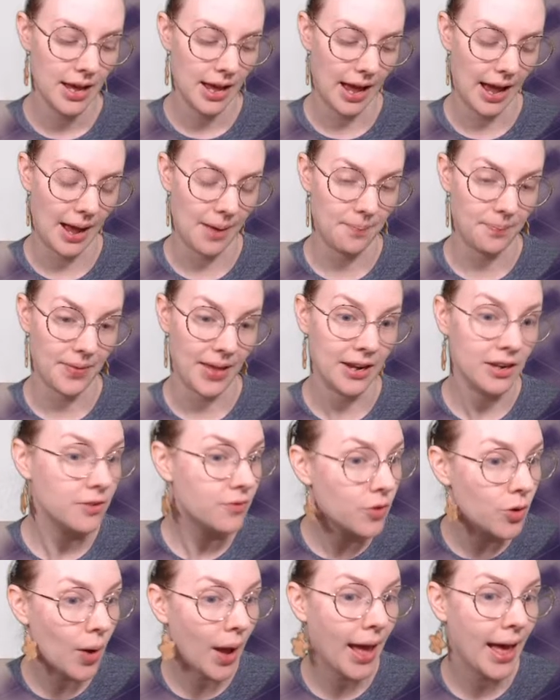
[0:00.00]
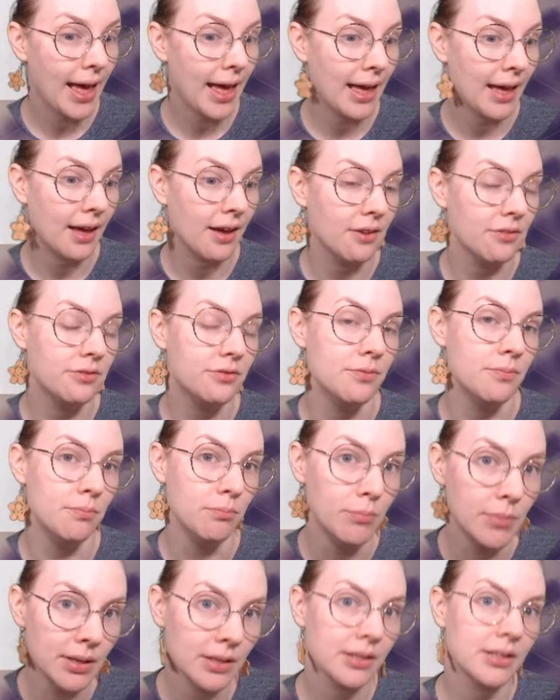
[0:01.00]
And if you have
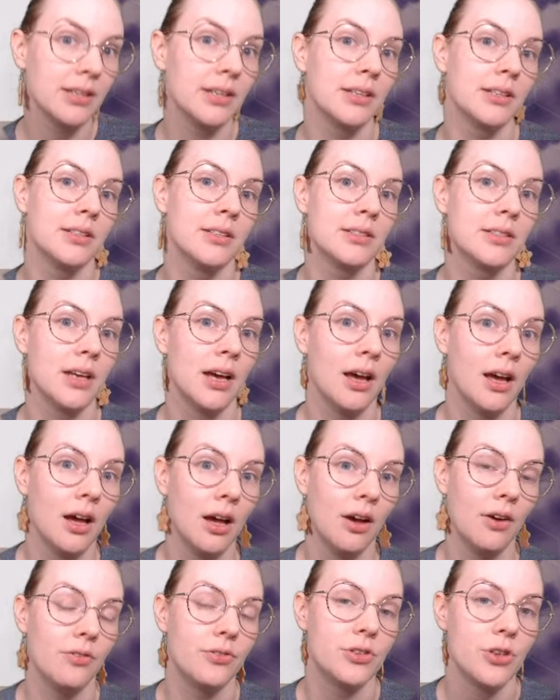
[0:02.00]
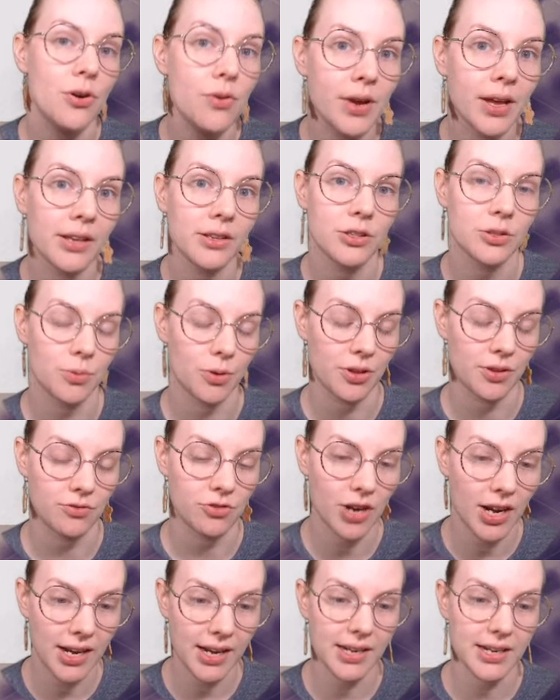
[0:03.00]
millions of tokens worth of
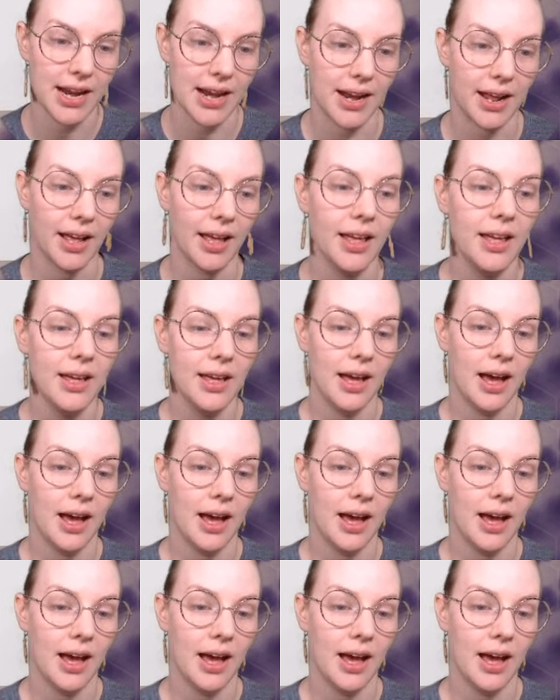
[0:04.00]
training data,